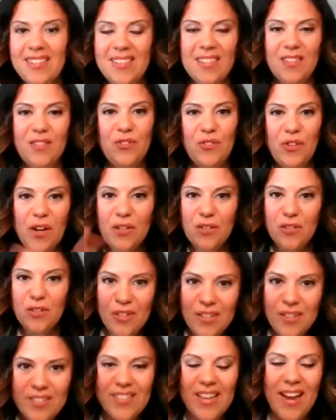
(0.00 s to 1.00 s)
the
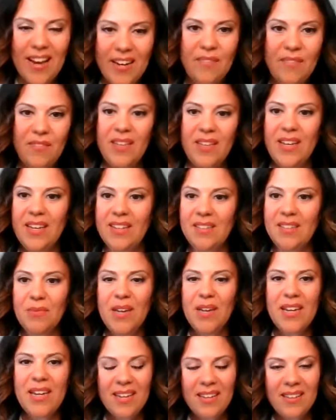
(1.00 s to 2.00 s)
structural side of things,
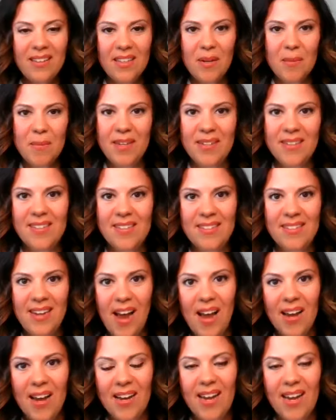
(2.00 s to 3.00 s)
we get a little bit
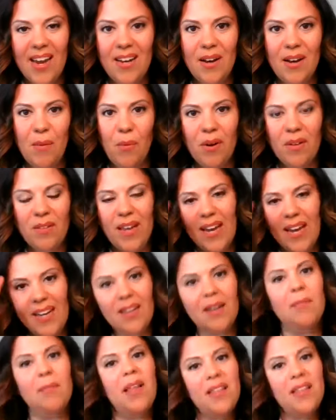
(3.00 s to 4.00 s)
stuck, and we're like,
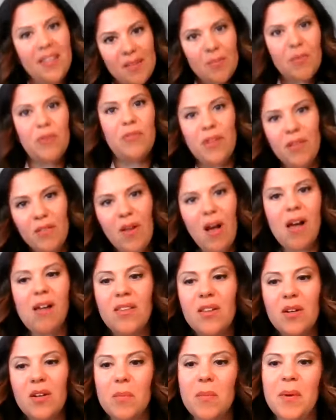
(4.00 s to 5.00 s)
come on, let's move it along a
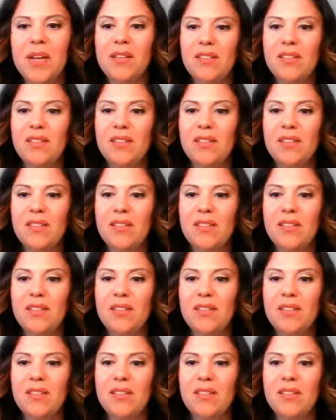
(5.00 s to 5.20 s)
little bit.